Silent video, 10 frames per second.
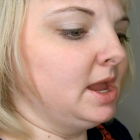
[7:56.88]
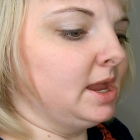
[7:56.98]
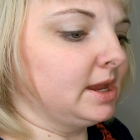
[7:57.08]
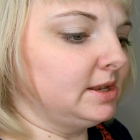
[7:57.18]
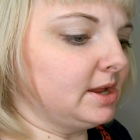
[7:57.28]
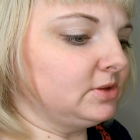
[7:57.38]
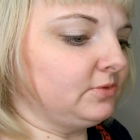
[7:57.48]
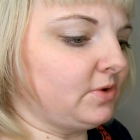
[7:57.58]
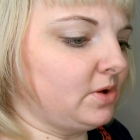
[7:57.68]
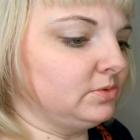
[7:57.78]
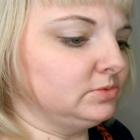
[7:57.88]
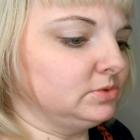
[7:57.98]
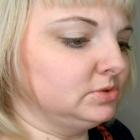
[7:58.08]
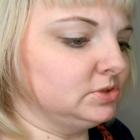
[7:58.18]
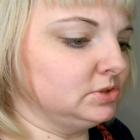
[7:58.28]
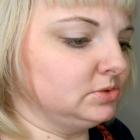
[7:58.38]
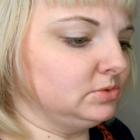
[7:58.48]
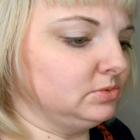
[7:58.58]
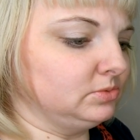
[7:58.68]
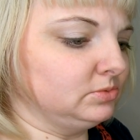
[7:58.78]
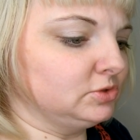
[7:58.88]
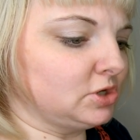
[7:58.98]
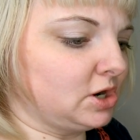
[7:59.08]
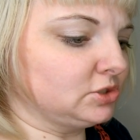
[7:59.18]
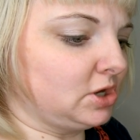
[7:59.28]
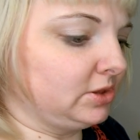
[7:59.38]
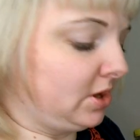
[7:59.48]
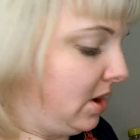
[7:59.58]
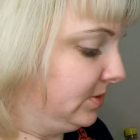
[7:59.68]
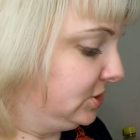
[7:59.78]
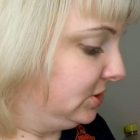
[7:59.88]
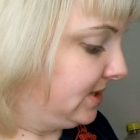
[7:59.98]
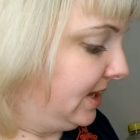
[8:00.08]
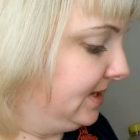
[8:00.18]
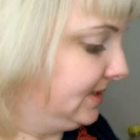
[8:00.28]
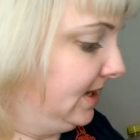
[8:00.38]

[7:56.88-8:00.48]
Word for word: connect your phone to charge on the go. It's just that easy.